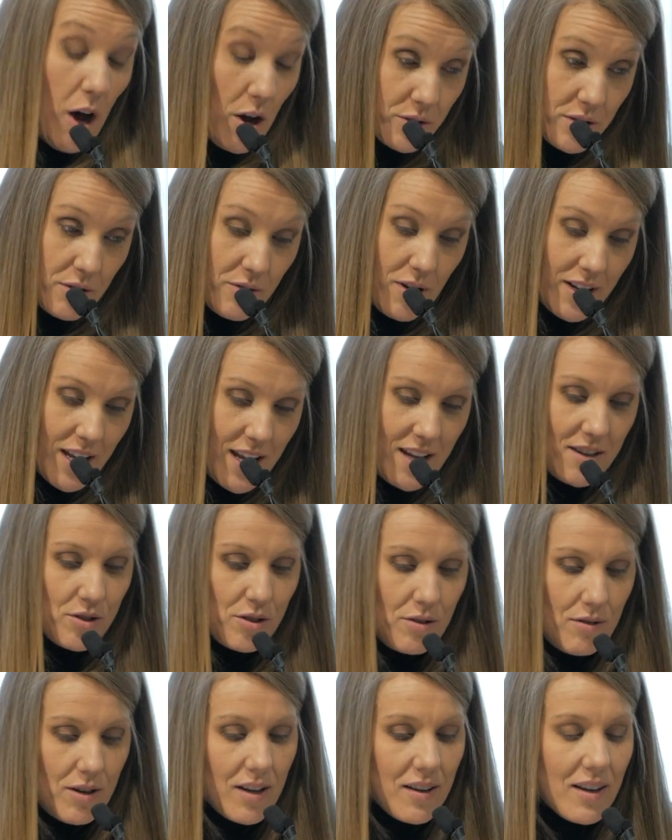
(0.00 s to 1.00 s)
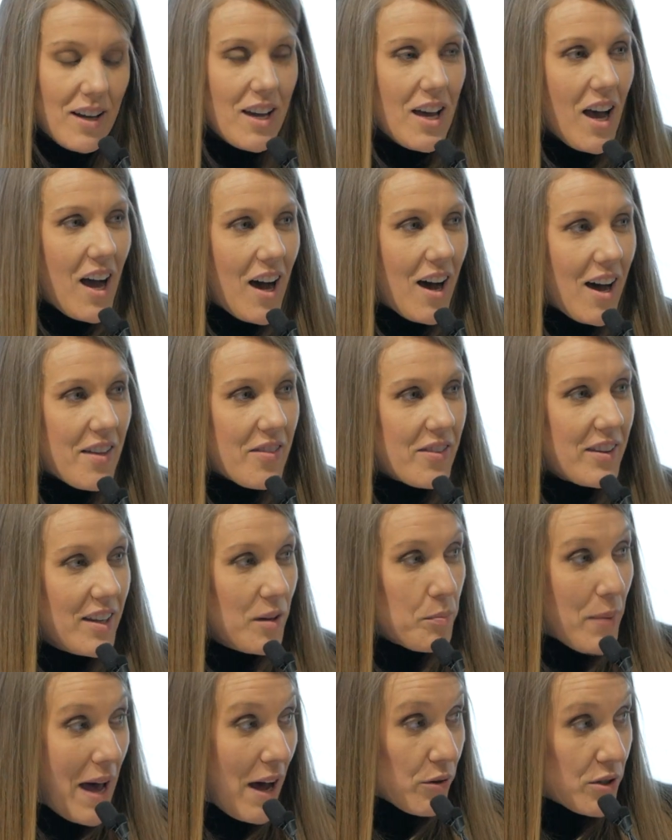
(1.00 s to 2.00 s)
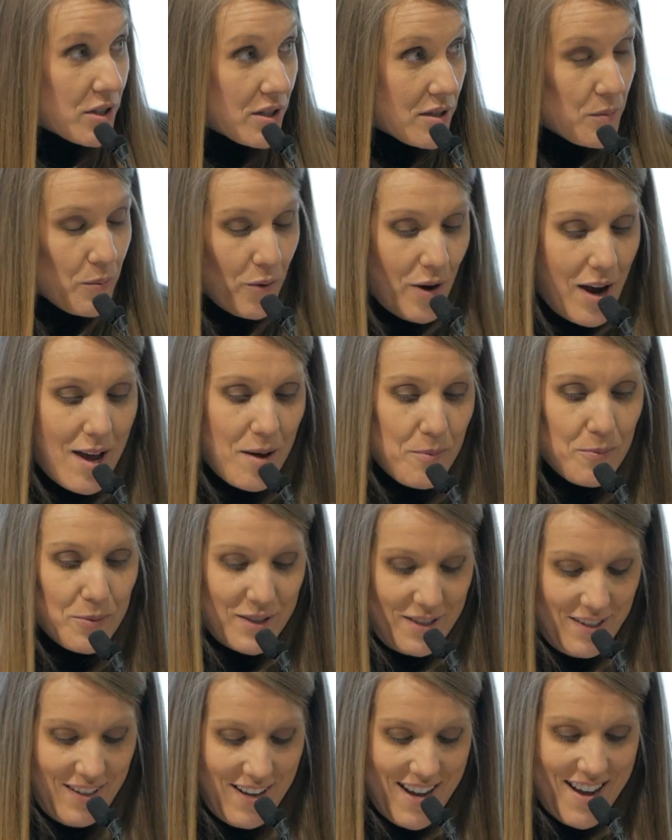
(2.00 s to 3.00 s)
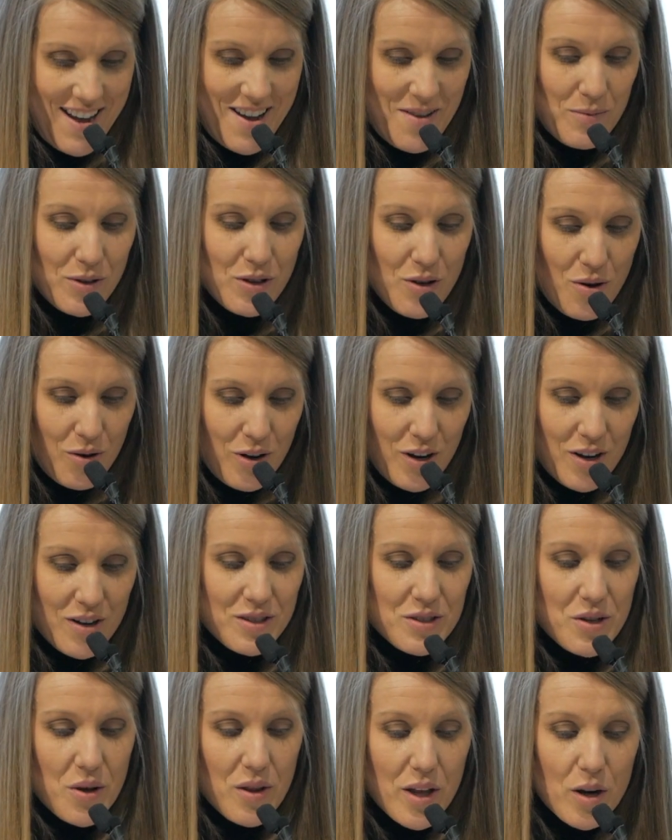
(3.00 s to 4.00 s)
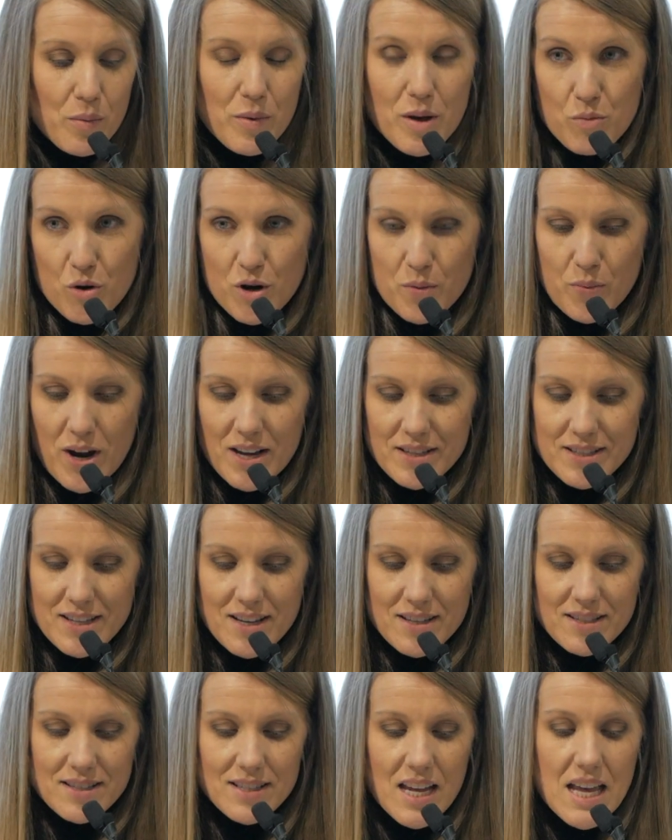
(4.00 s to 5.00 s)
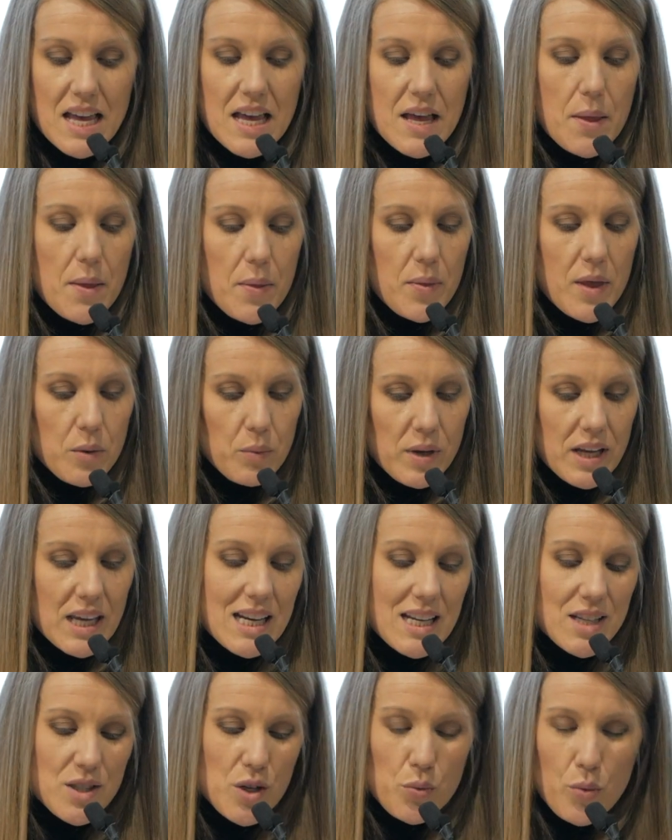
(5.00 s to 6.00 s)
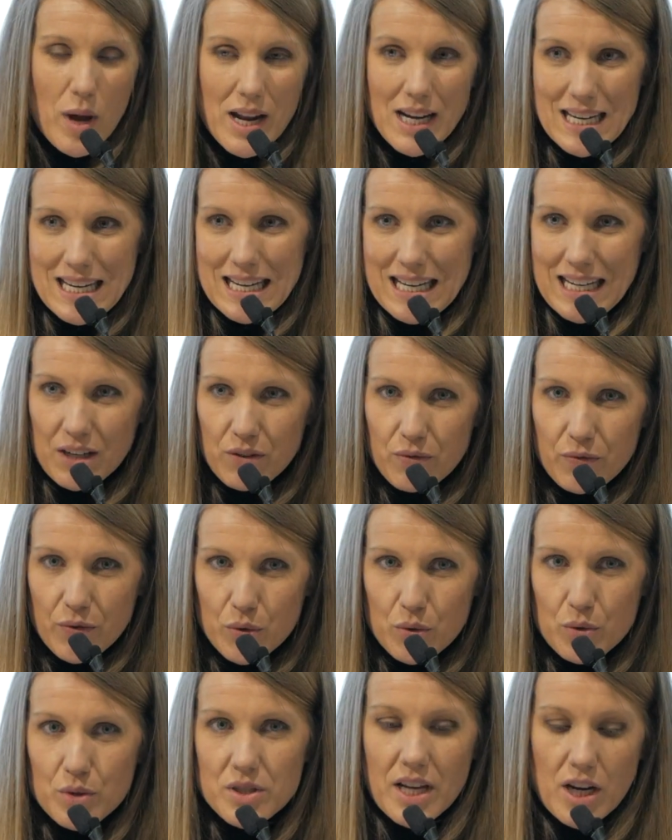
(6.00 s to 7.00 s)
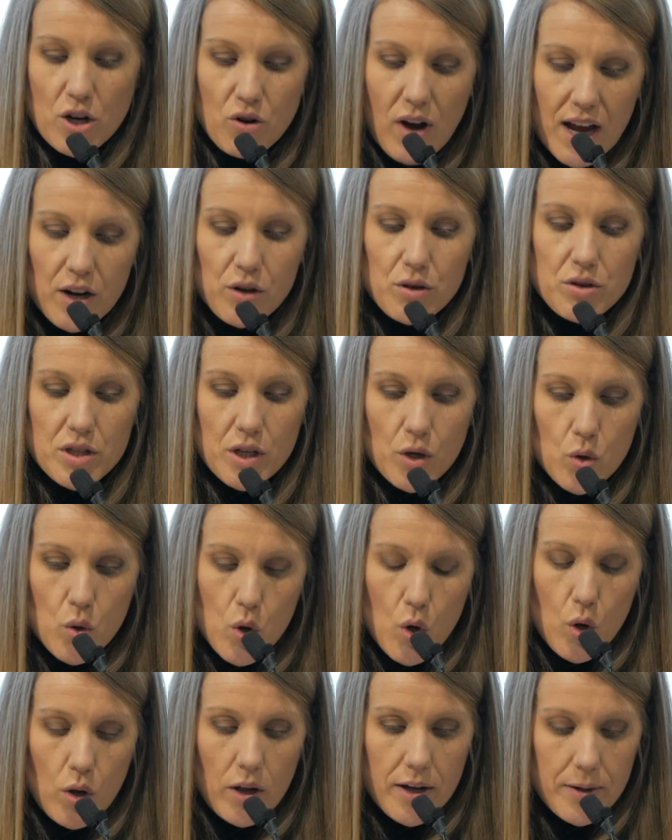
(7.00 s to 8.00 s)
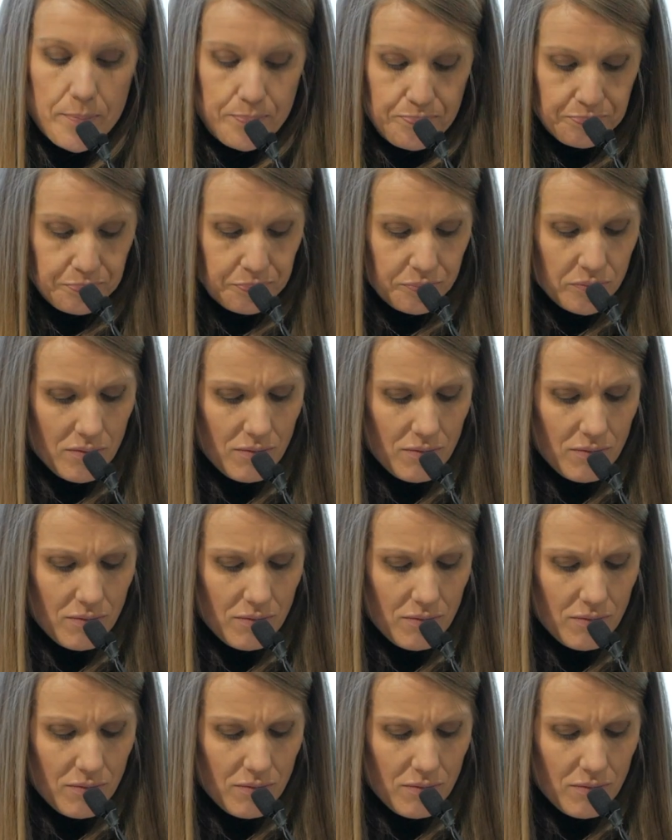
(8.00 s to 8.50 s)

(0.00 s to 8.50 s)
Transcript: also not canned tuna, the pouches perhaps, yogurt, so a little bit more processed. Then we get into ready-to-eat foods like crackers and granola.